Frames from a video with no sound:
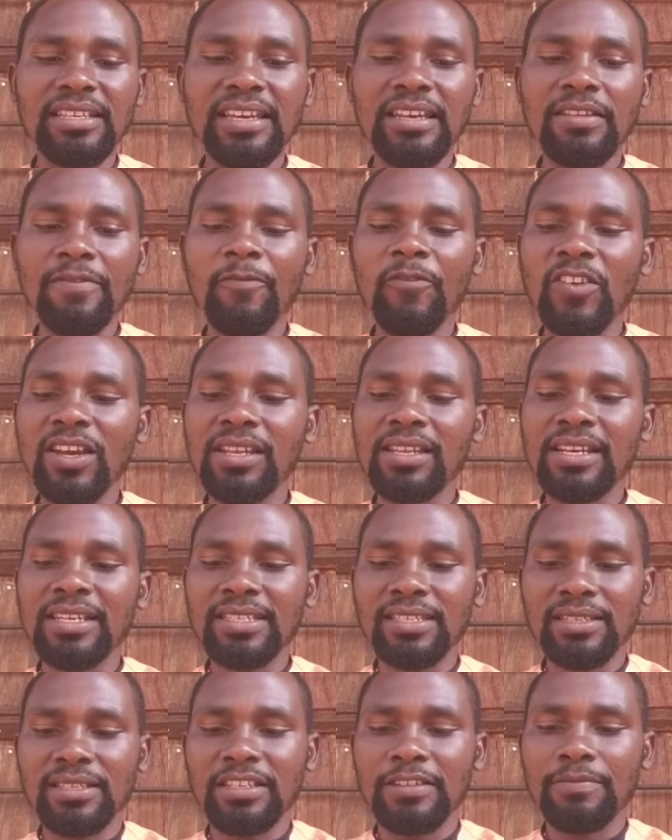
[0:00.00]
and fell
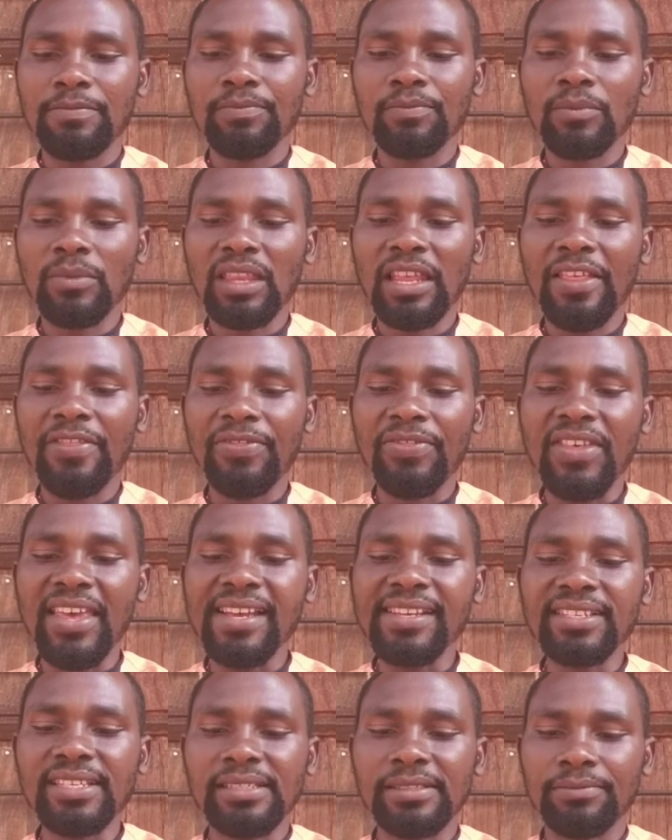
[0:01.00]
asleep,
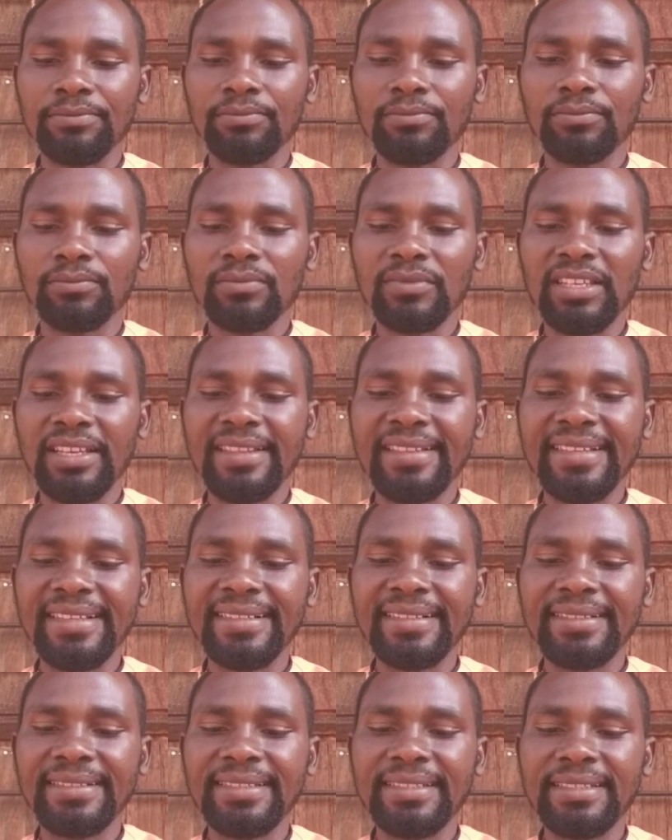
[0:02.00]
thinking,
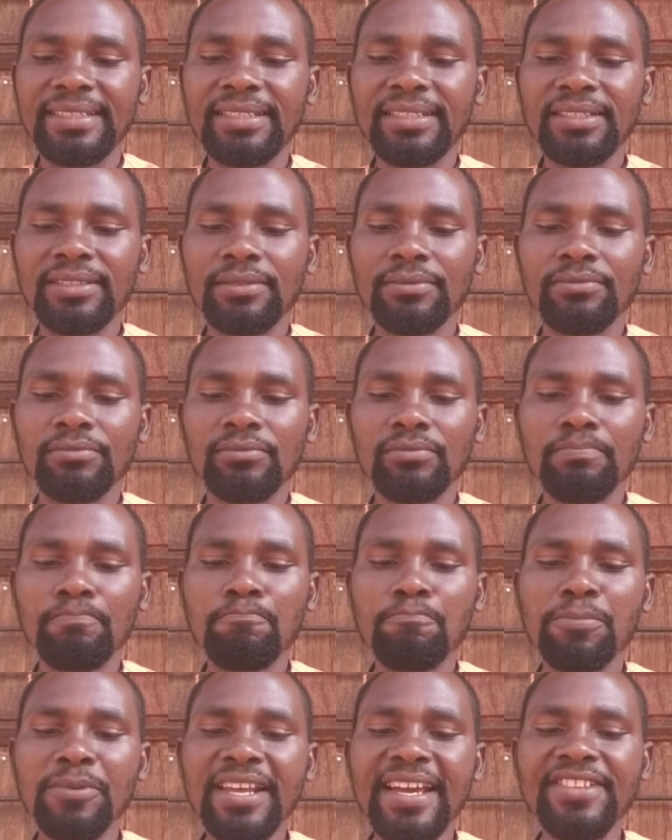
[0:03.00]
there is
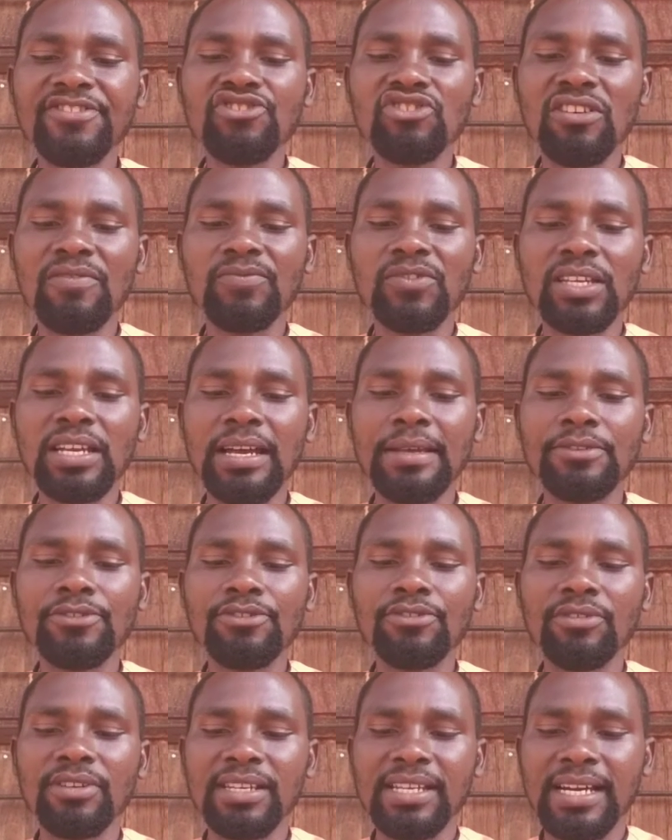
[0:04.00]
plenty of time
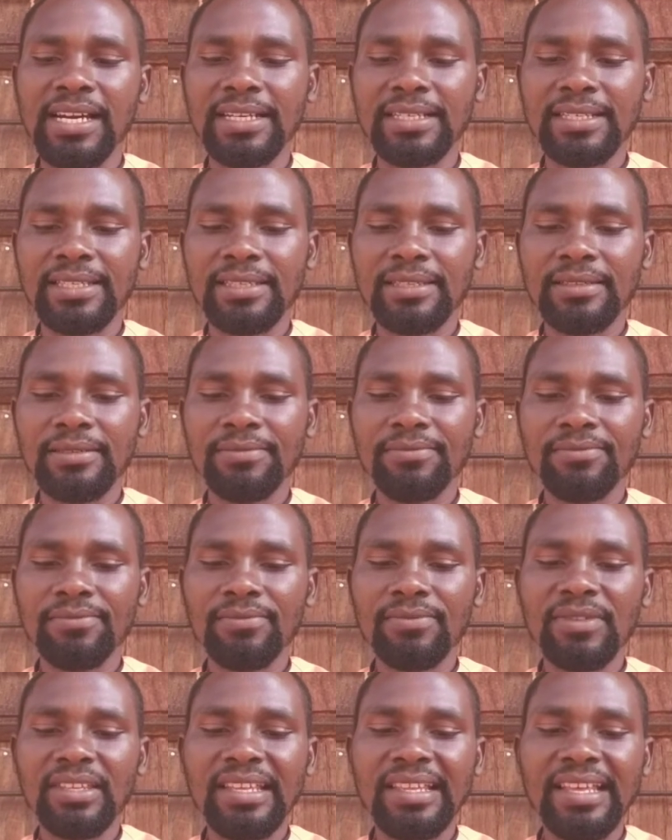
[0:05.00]
to relax.
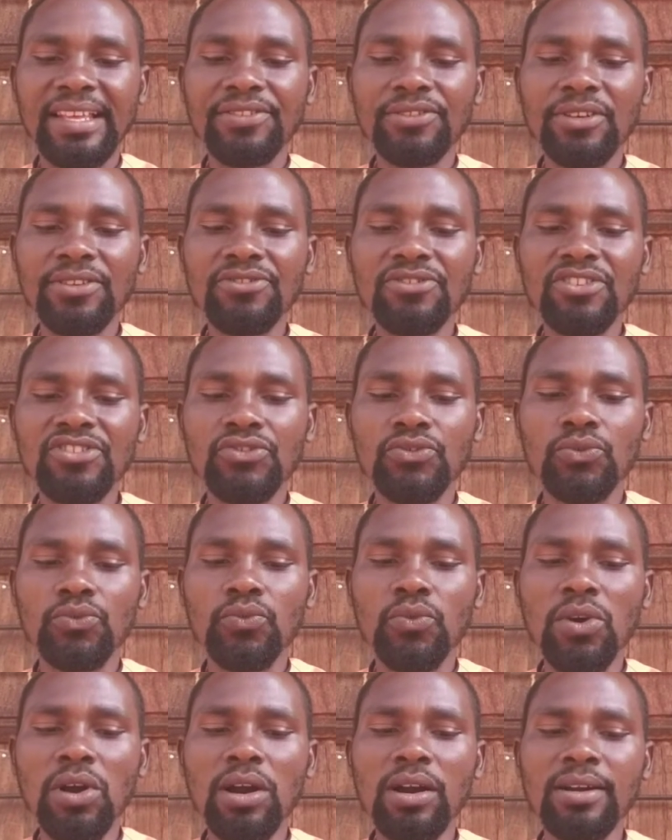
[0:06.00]
The tortoise
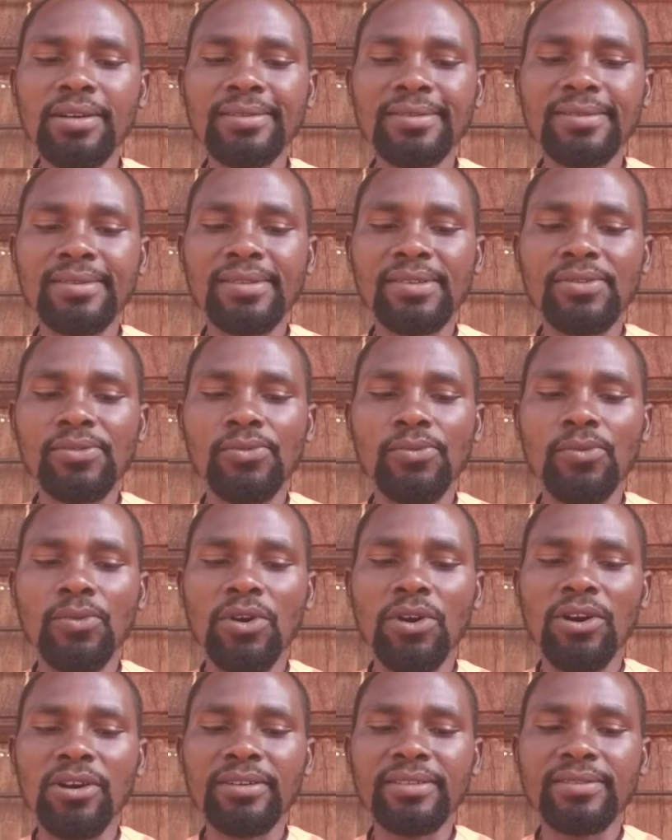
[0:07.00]

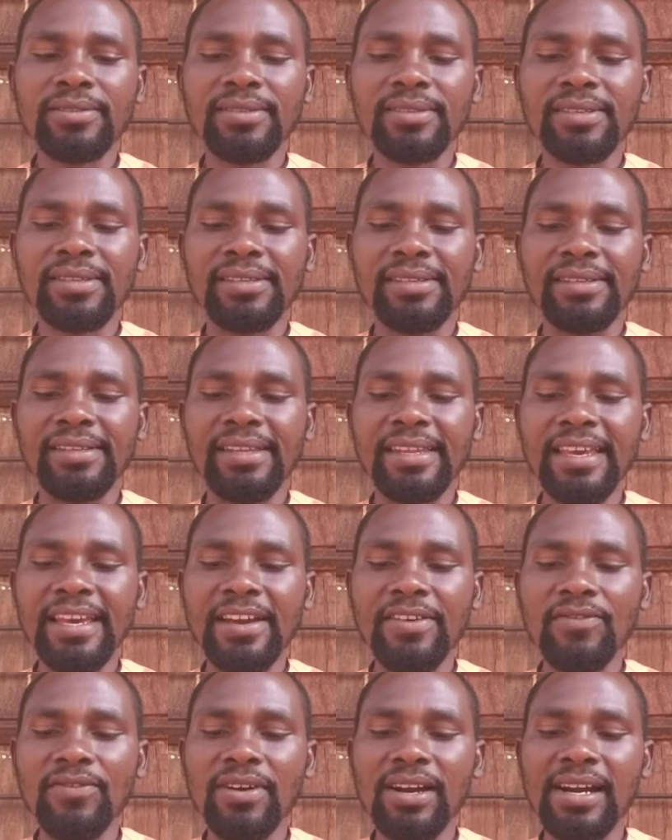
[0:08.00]
walked,
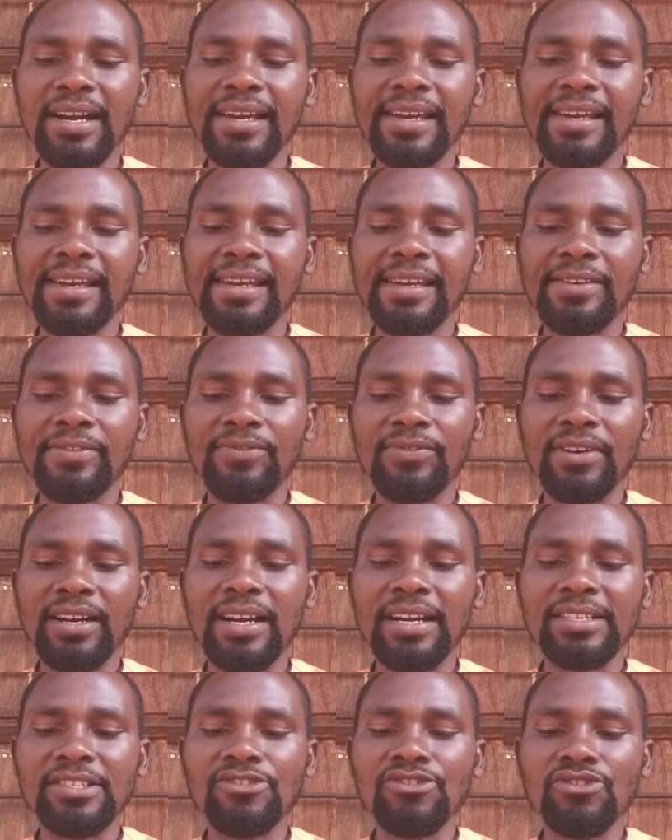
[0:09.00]
never
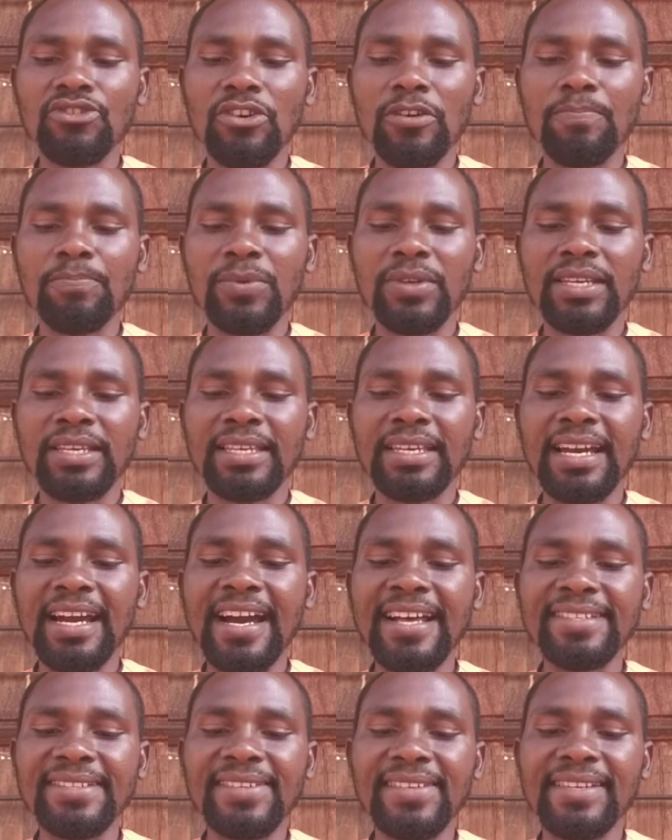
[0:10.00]
ever stopping
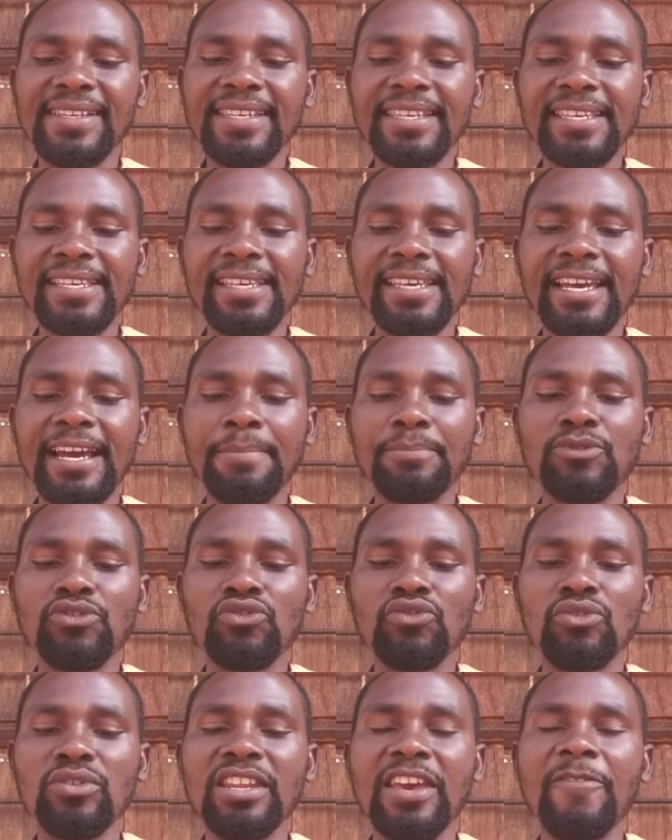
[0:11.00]
until he came
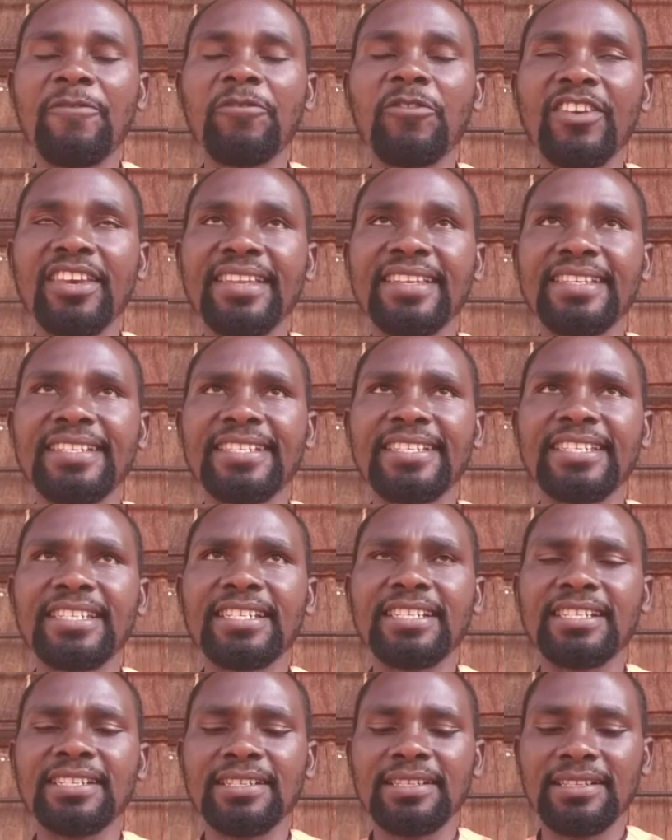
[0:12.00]
to the
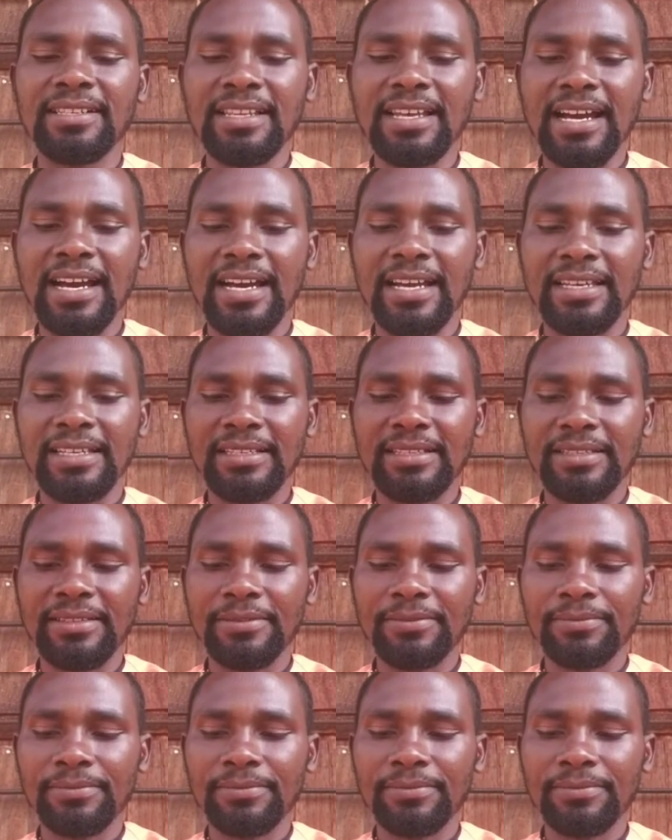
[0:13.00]
finishing line.